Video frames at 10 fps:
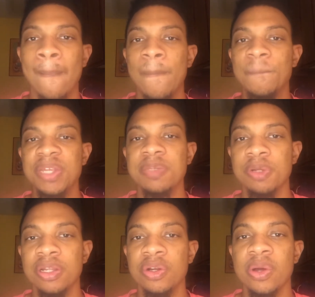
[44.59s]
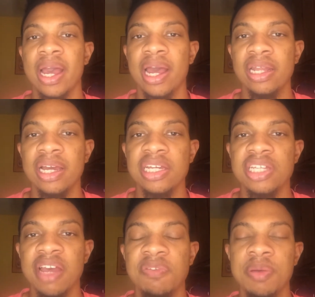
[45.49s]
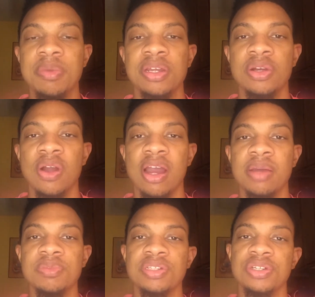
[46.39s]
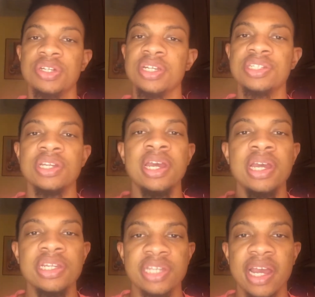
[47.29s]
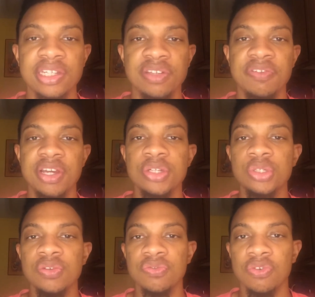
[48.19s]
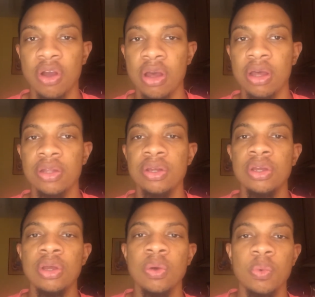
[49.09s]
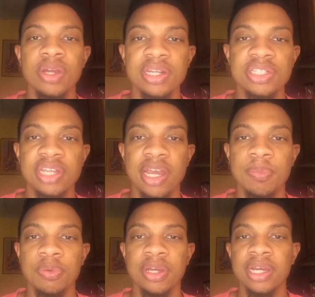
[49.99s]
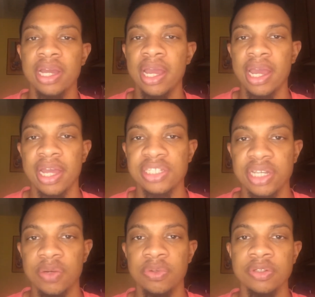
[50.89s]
These political allies have committed crimes such as tax evasion, fraud, witness tampering, etc.